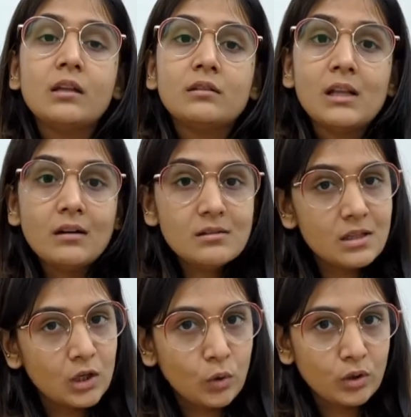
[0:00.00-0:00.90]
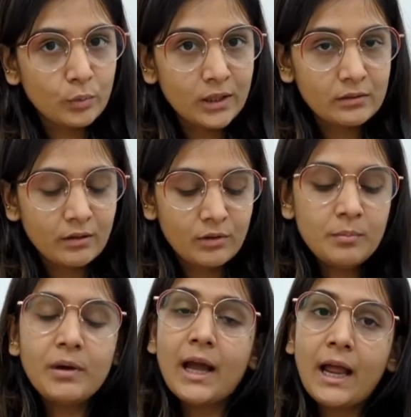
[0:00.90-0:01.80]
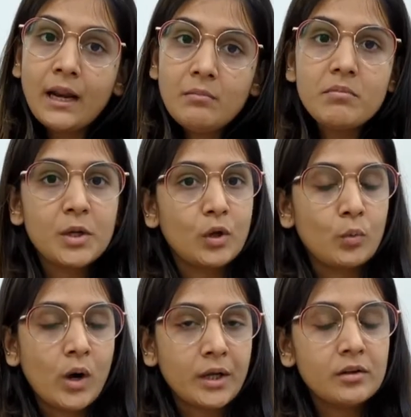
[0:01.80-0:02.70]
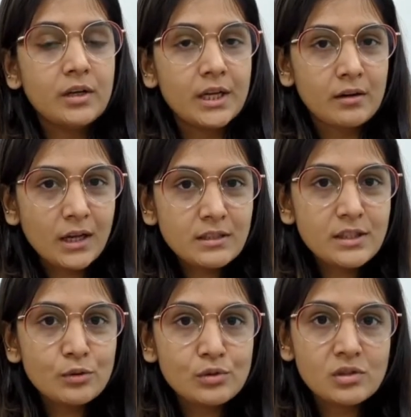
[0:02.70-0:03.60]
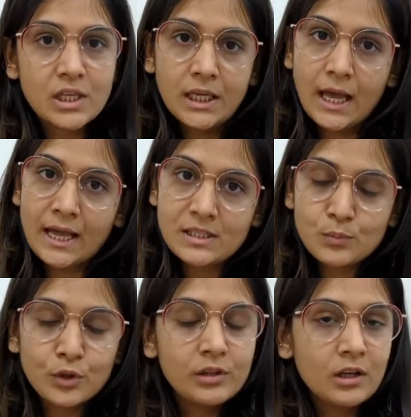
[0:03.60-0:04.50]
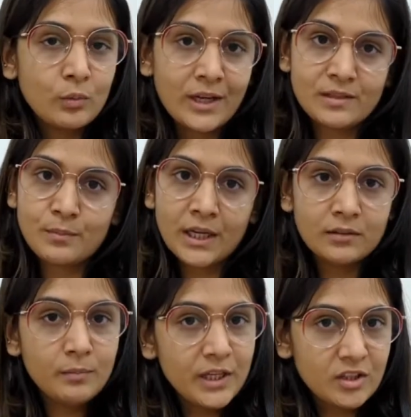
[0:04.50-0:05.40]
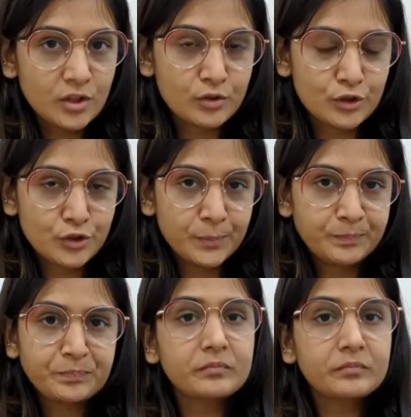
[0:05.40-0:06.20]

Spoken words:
lungs are not well developed and may require an ICU stay as per advised by the pediatrician.